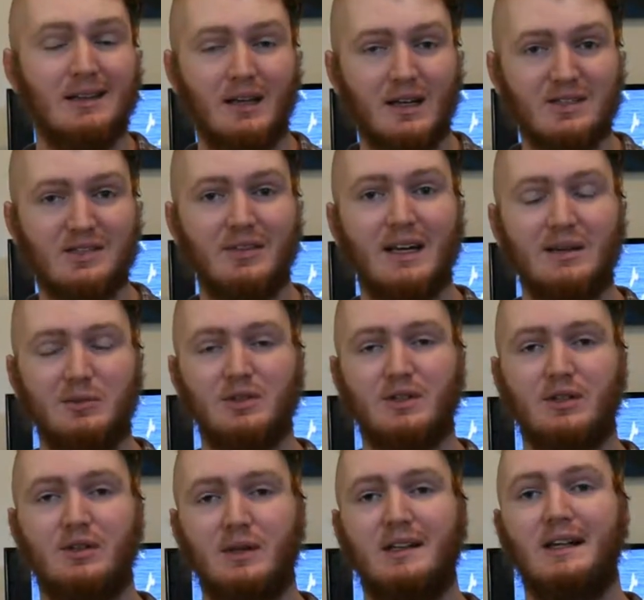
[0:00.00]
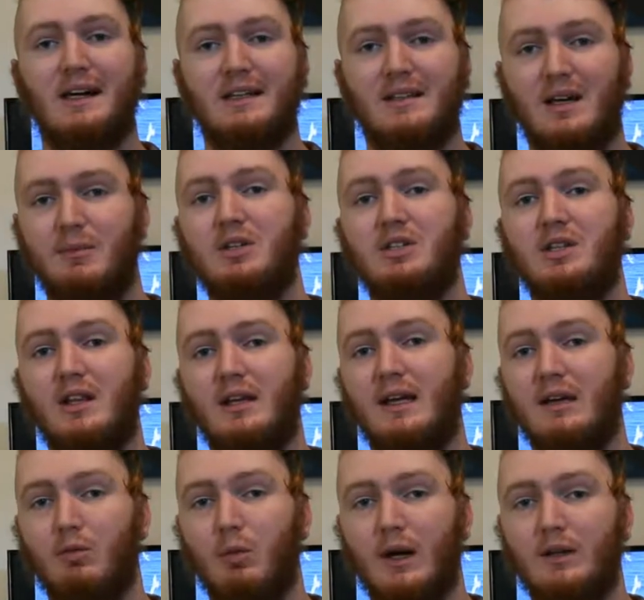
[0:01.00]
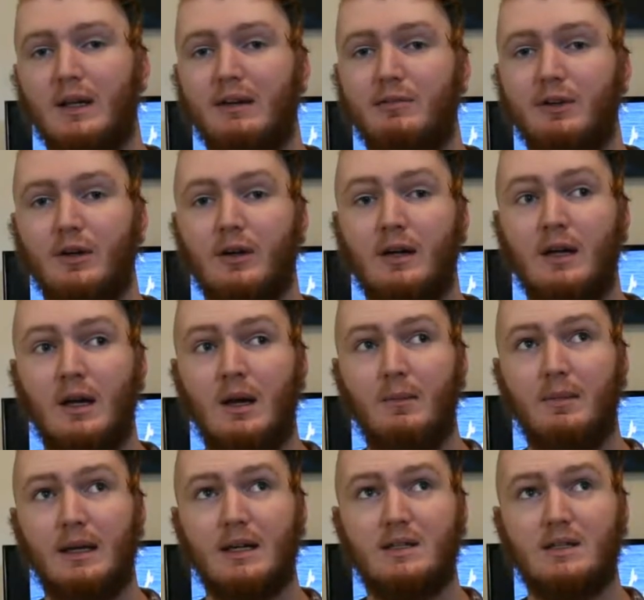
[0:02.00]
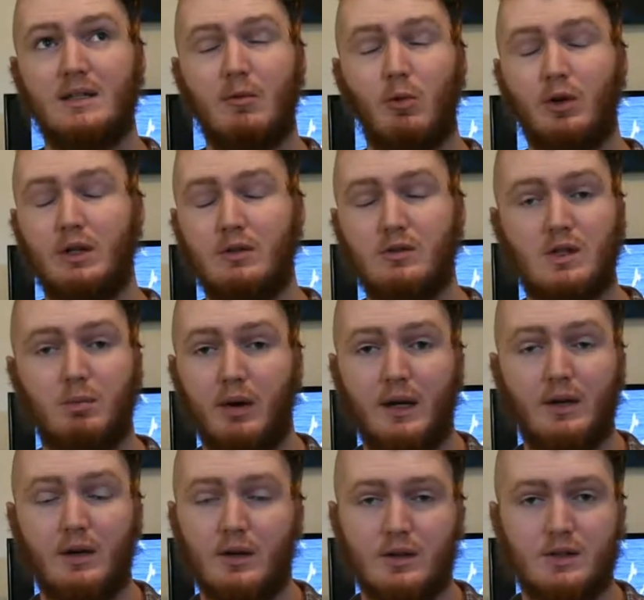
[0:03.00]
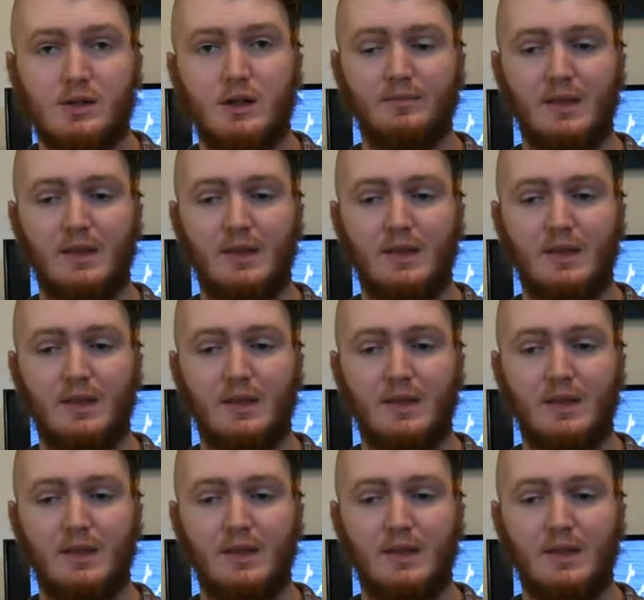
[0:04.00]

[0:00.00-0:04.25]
lots of animals that are doing a lot of damage to the native wildlife here because they weren't used to predators.